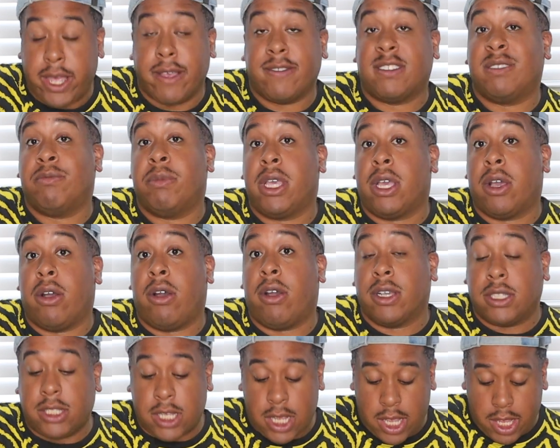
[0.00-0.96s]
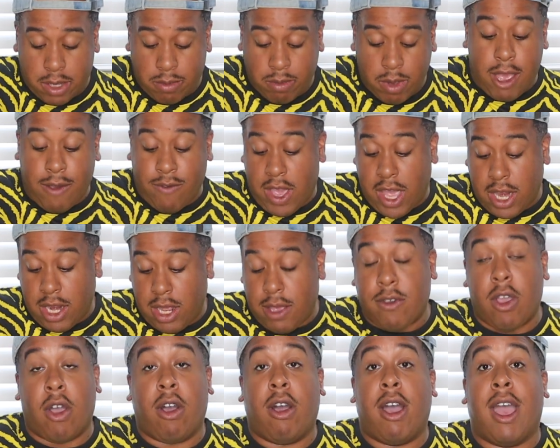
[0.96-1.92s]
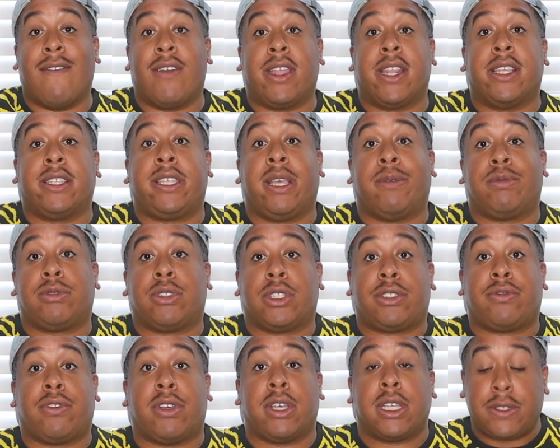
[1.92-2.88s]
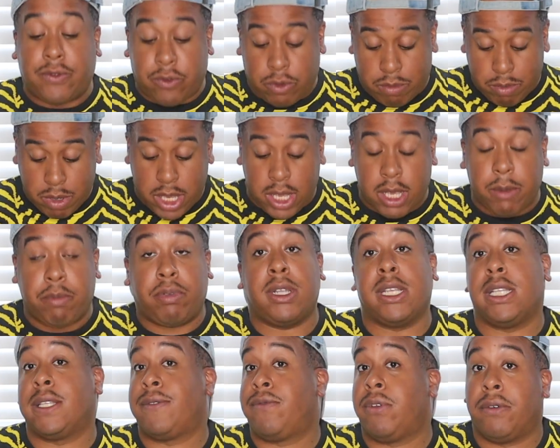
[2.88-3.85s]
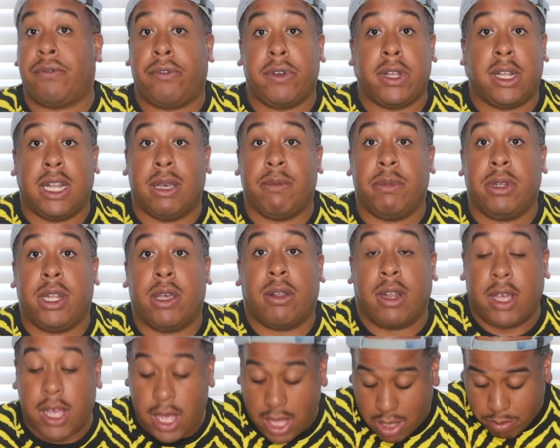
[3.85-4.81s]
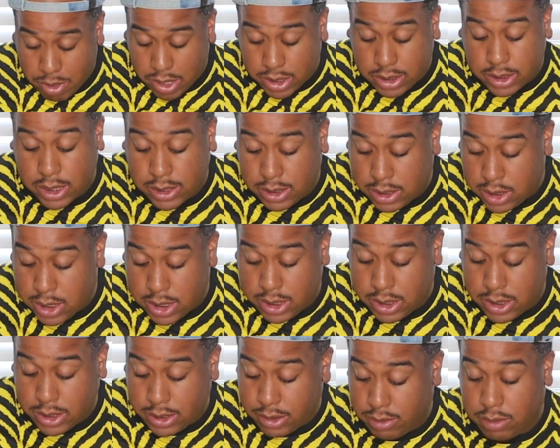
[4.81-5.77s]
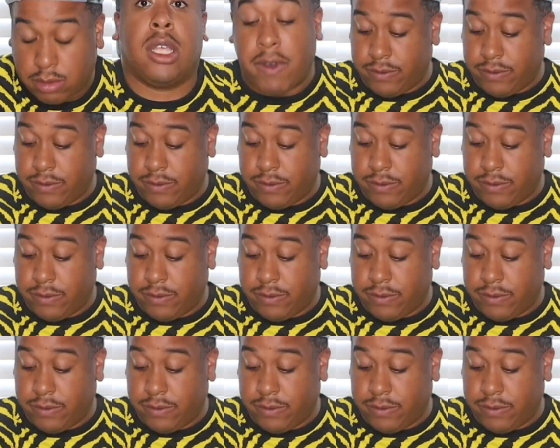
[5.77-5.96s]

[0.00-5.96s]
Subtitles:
gives me a hard time. If any of y'all have any tips or tricks for me, please feel free to let me know in the comments, because listen,